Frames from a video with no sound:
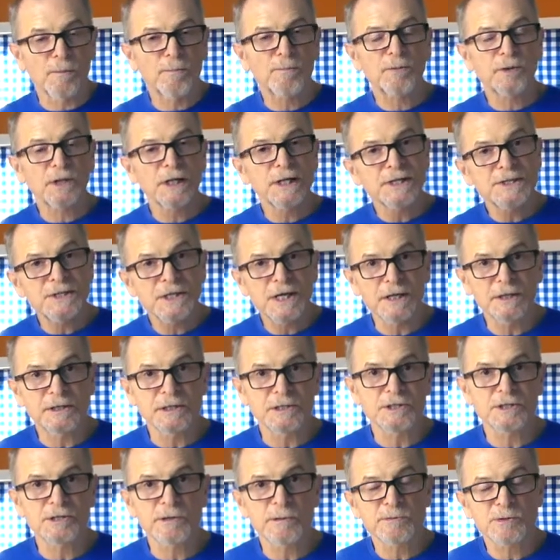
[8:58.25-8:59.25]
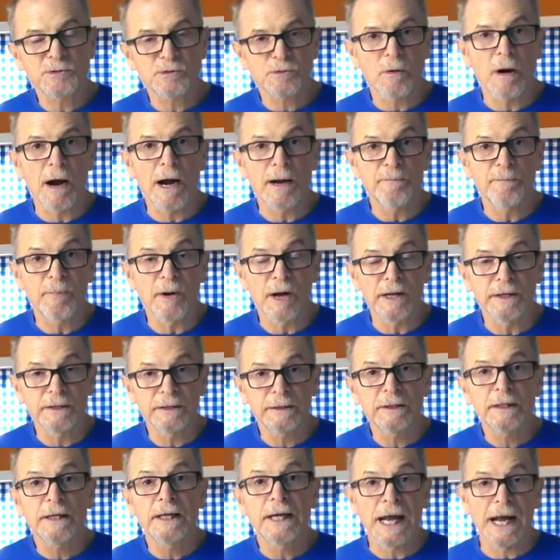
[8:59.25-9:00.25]
please hit the subscribe
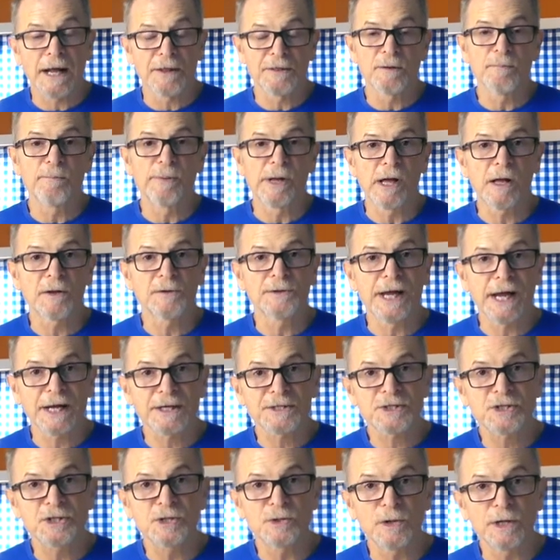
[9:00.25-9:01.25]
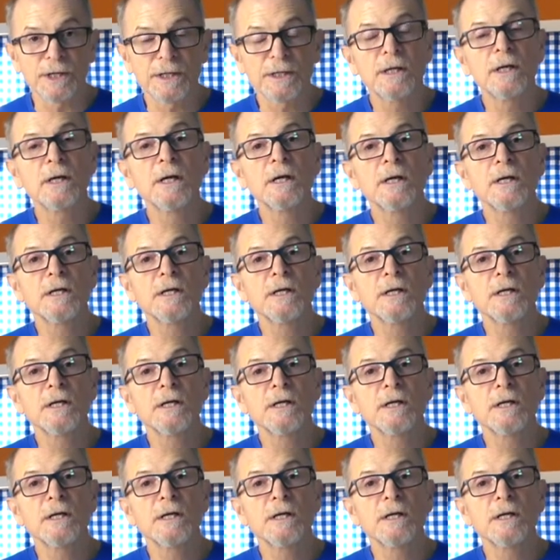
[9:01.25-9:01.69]
button and the bell next to it